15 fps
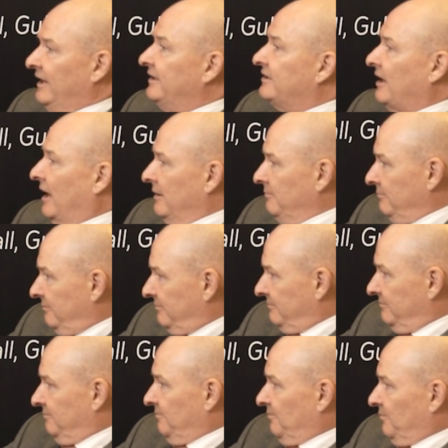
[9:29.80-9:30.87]
in time
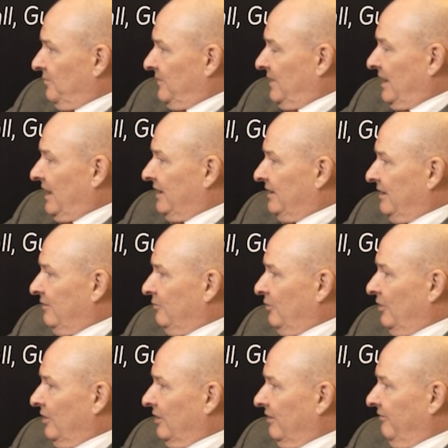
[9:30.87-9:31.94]
and they
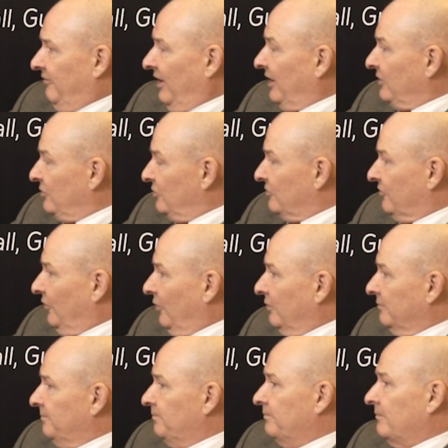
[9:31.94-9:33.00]
were very
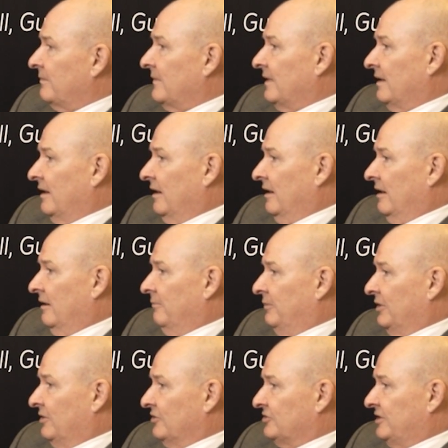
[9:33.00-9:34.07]
useful um,
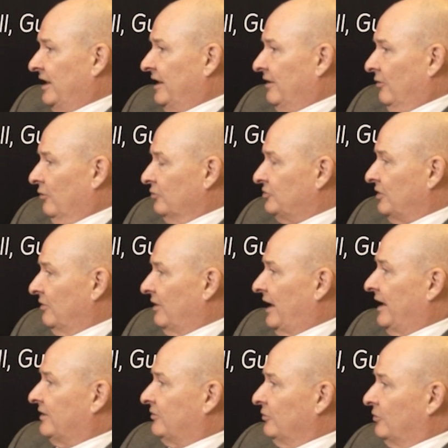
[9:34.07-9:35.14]
because they also
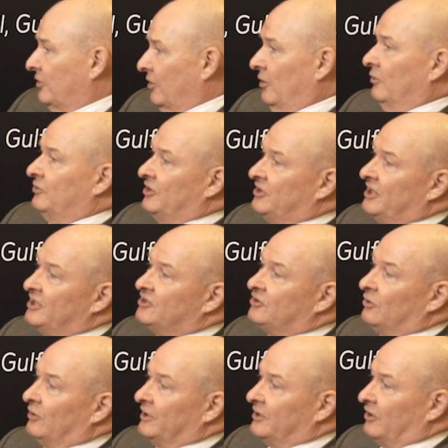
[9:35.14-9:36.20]
like to grow the
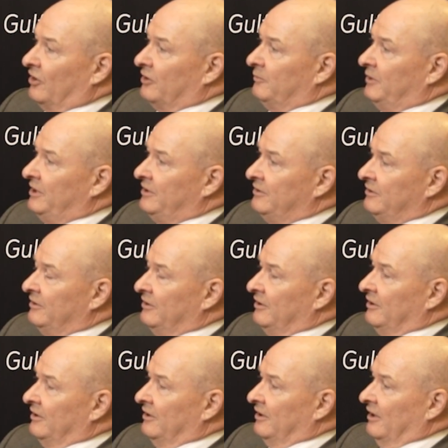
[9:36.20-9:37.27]
digital economy.
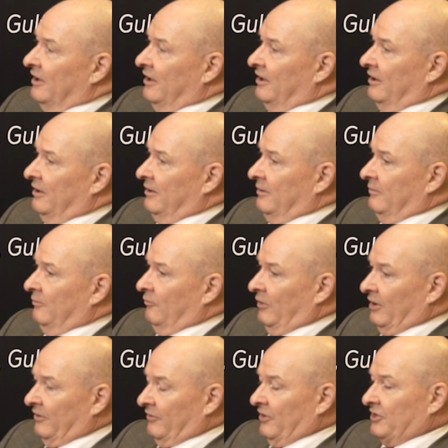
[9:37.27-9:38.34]
Mm. Um,
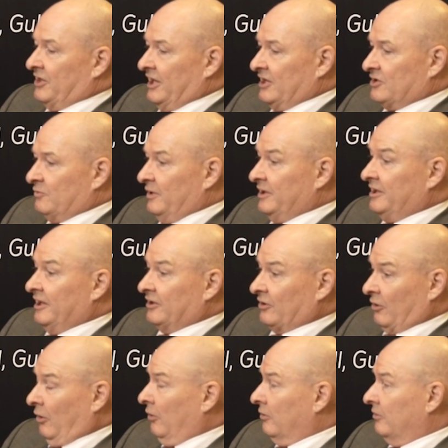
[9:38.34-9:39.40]
one of the things we did
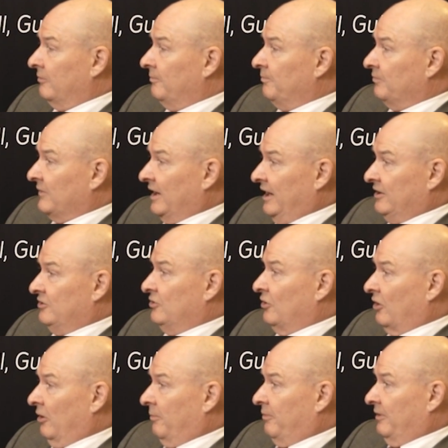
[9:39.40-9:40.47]
wrong in
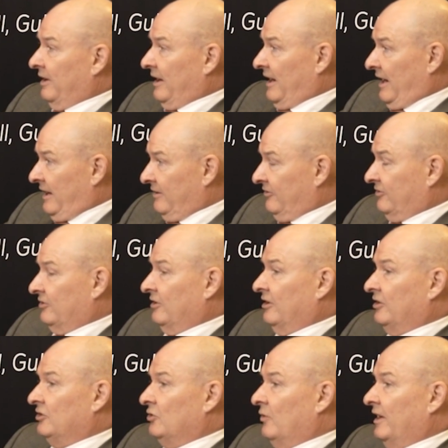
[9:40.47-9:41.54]
Europe and uh,
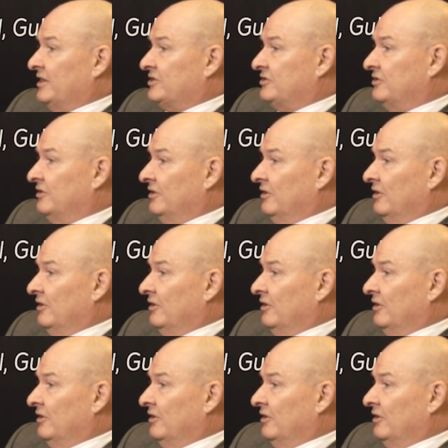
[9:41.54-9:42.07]
U S,